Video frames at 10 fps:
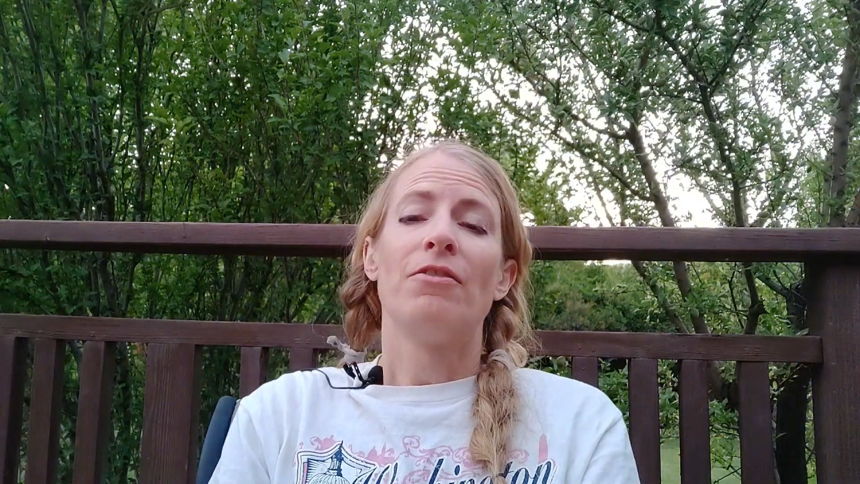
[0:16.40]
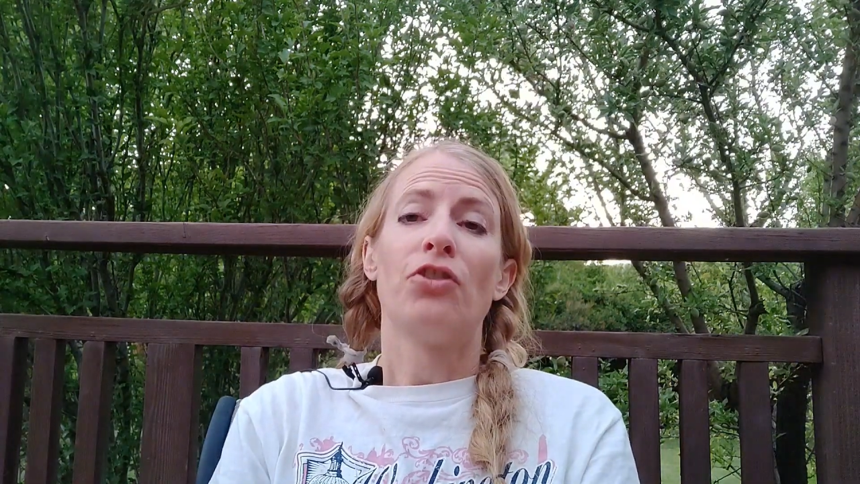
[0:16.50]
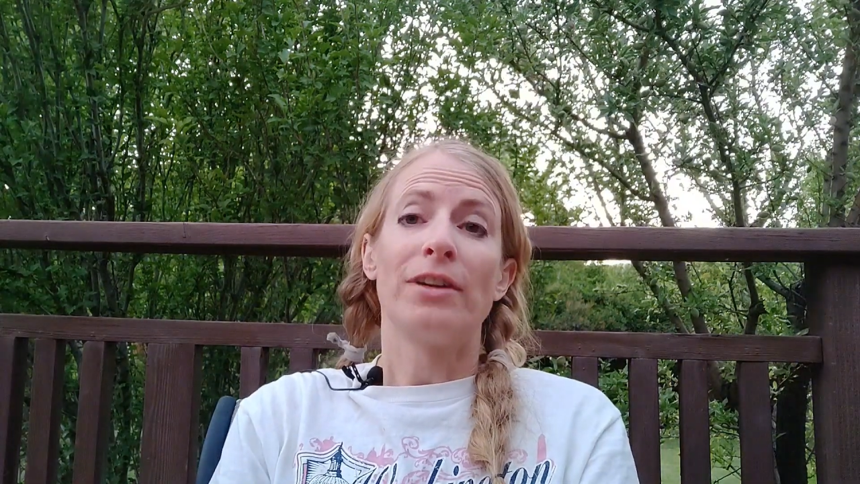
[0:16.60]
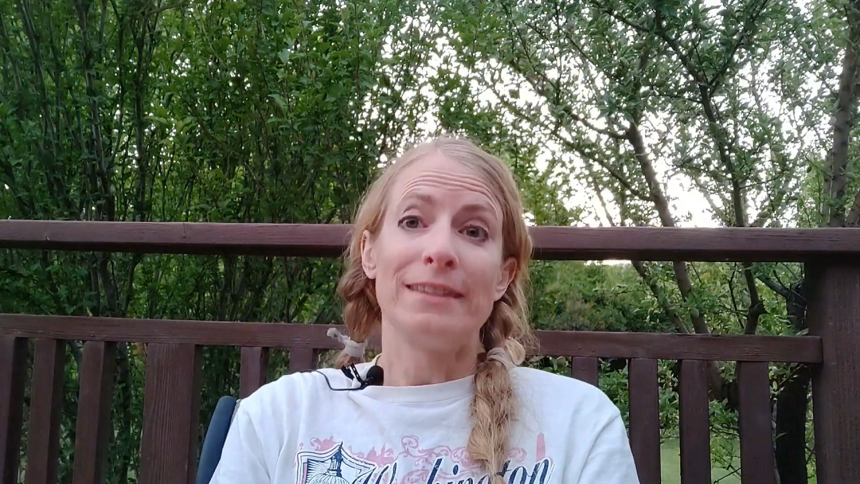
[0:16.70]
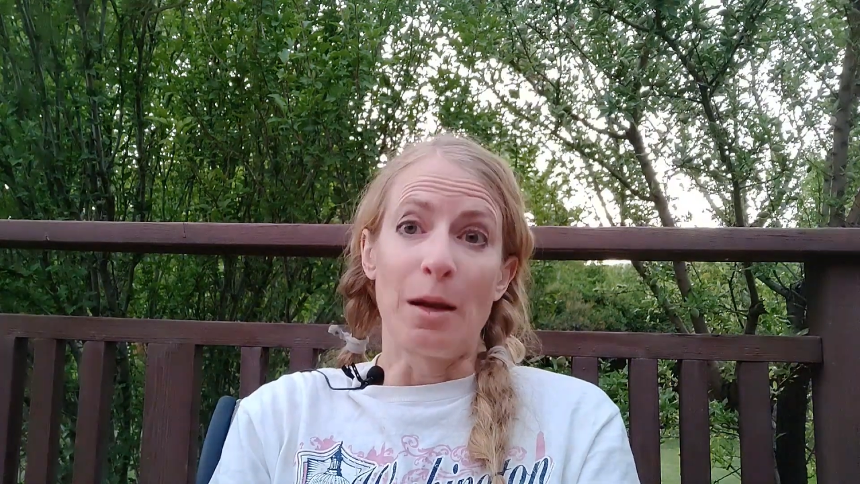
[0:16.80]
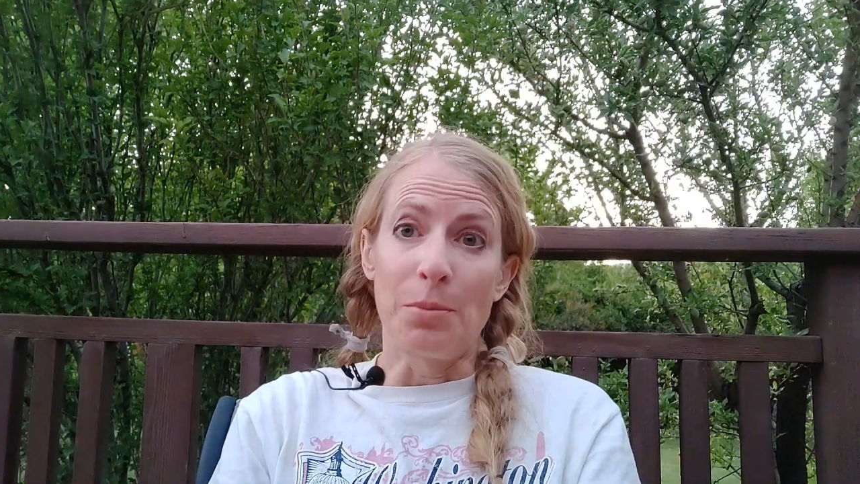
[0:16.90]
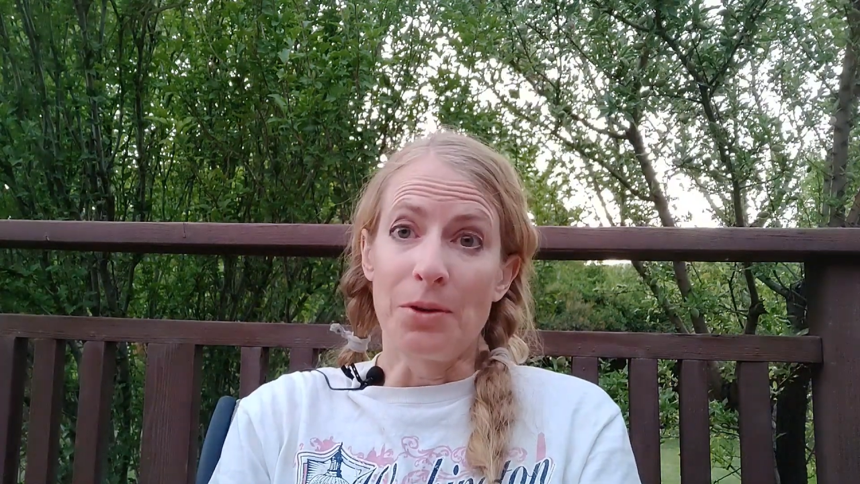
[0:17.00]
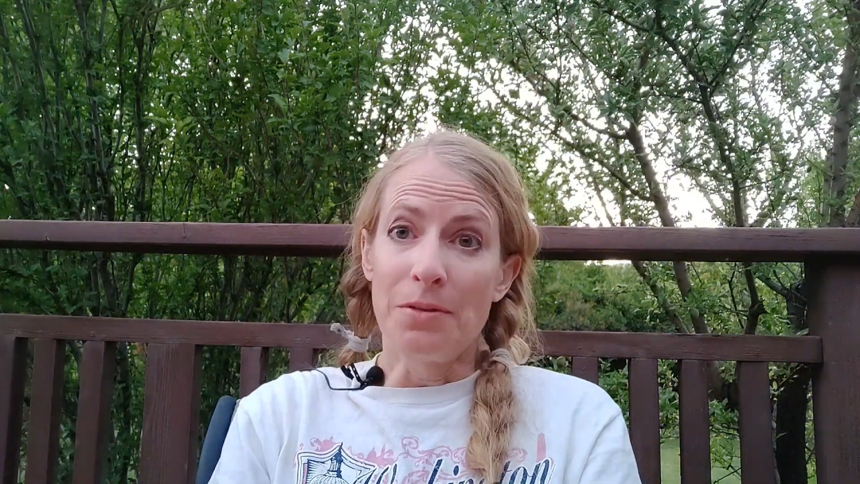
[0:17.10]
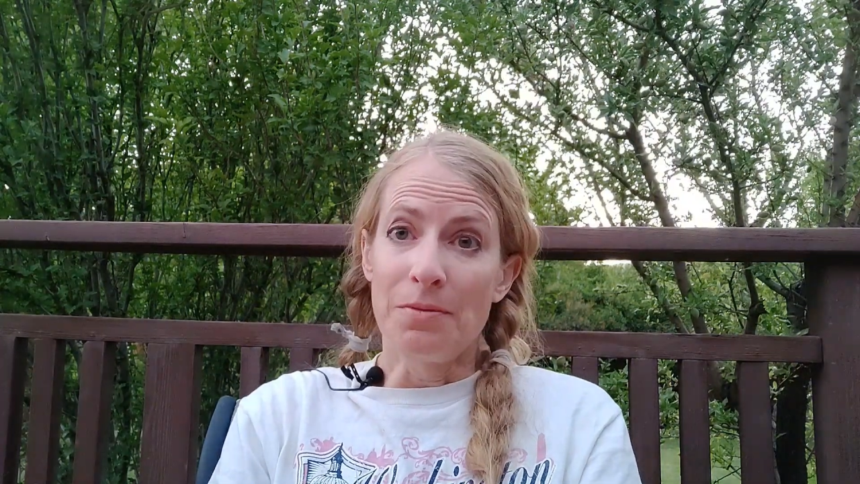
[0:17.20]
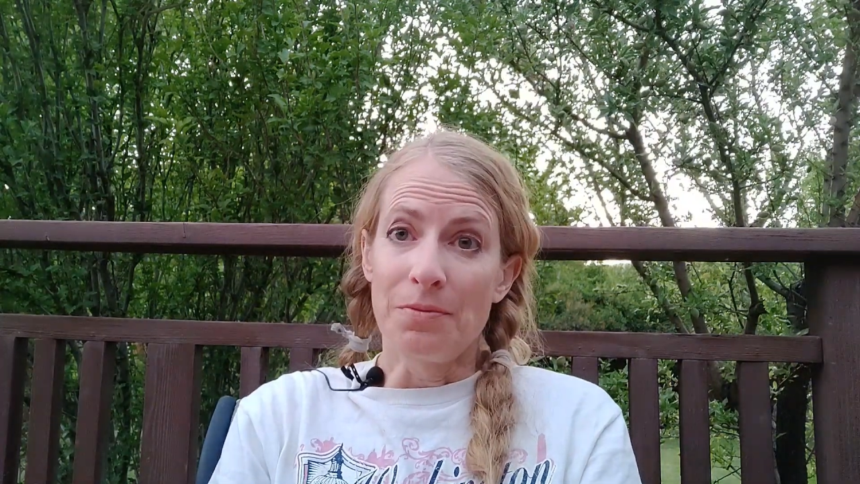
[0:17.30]
For
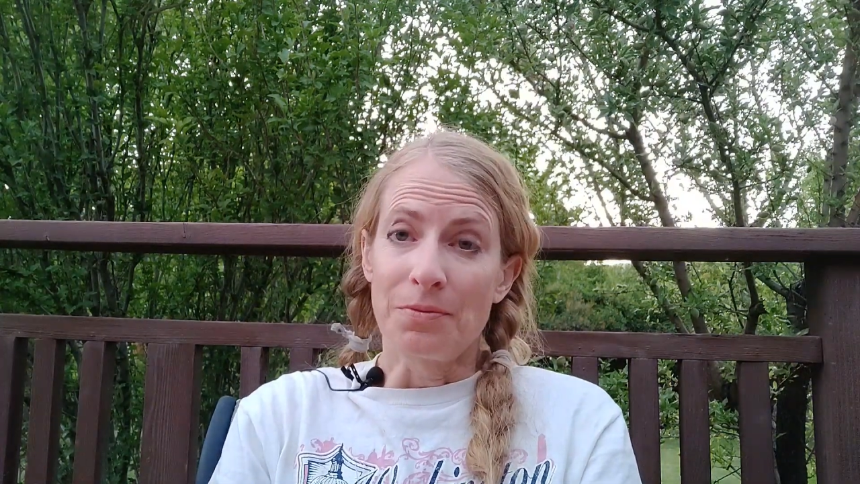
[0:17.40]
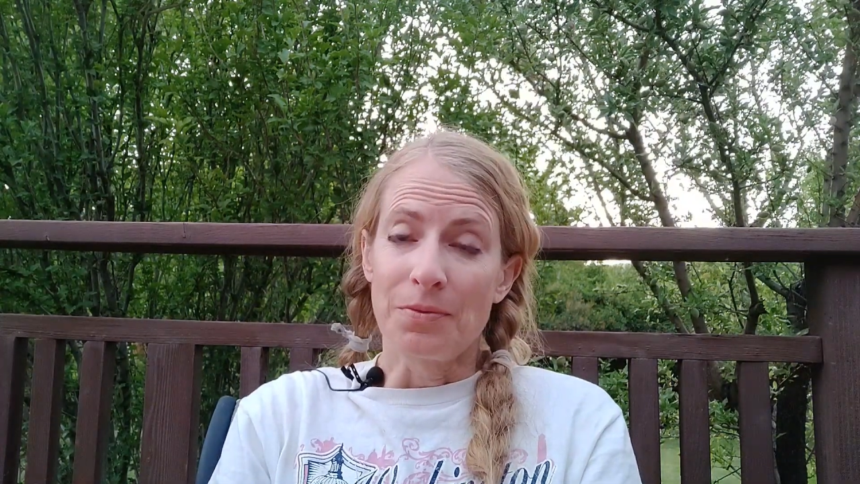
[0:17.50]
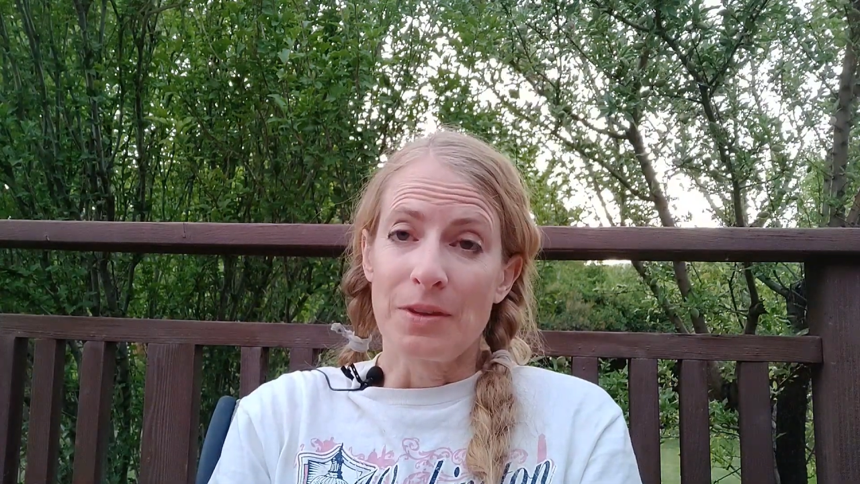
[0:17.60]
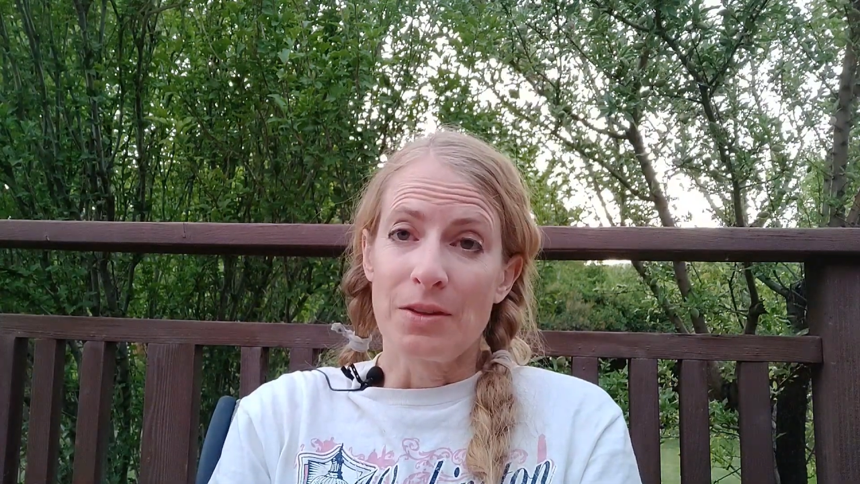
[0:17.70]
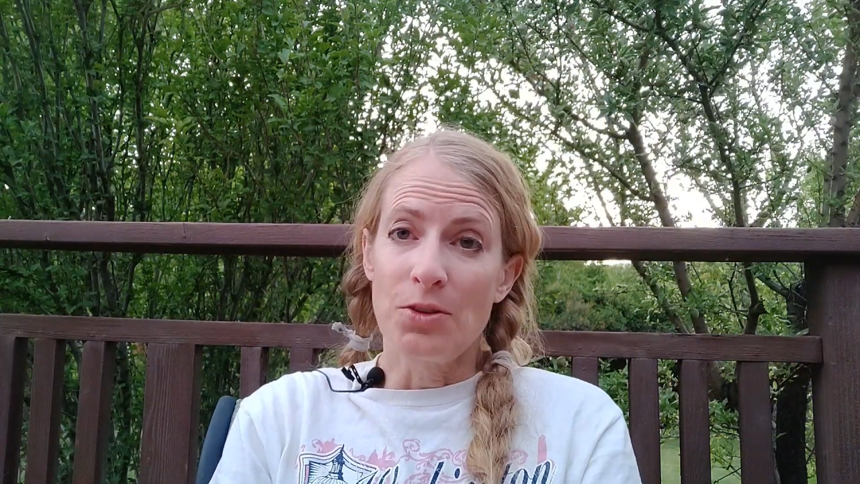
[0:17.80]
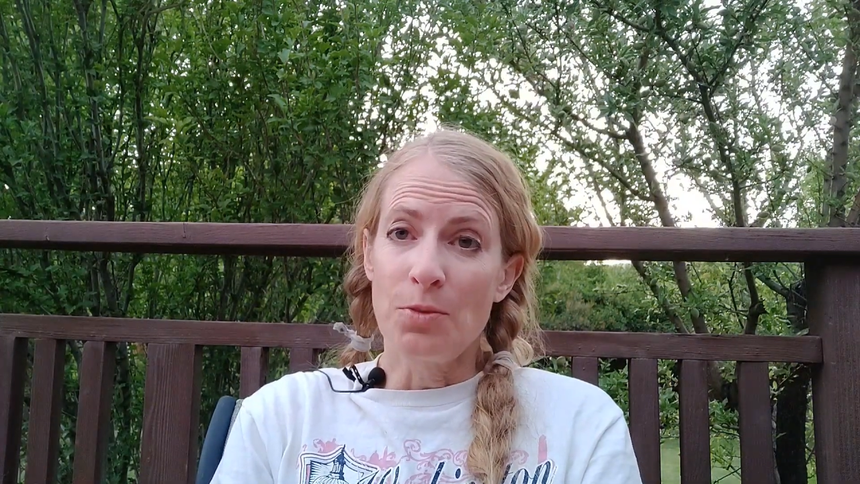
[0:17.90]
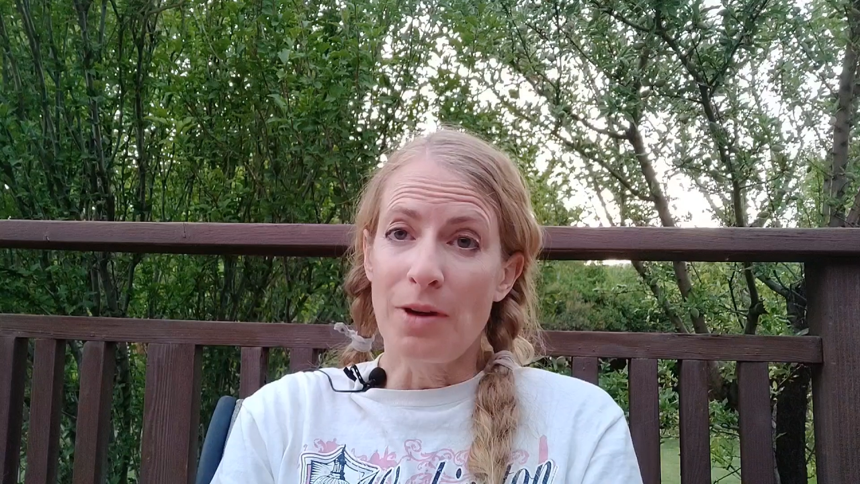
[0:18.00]
example, you